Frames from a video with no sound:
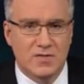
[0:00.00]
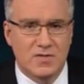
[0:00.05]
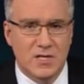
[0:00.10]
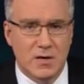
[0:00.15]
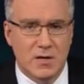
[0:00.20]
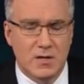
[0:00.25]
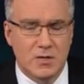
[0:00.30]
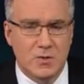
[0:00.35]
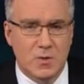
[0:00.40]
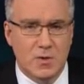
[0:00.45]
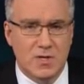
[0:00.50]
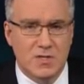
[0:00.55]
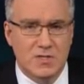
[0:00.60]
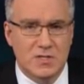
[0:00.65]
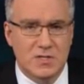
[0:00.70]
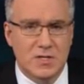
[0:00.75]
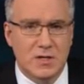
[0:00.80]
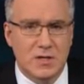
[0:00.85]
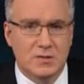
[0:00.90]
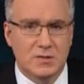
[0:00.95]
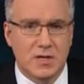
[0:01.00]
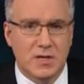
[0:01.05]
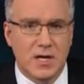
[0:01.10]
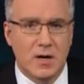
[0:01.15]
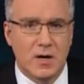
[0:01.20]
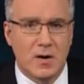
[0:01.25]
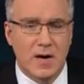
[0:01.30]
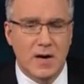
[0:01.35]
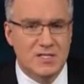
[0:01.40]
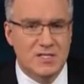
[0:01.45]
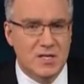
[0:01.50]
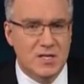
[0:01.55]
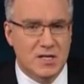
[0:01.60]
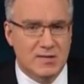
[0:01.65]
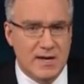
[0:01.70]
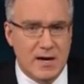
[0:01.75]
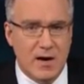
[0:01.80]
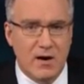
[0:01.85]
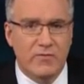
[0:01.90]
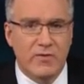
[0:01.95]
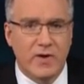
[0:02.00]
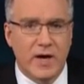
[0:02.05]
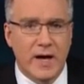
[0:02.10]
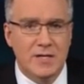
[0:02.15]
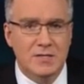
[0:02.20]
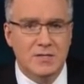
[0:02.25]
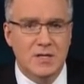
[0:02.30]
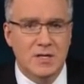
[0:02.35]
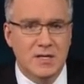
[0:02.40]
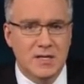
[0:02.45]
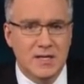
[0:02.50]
territory still here as it clarifies.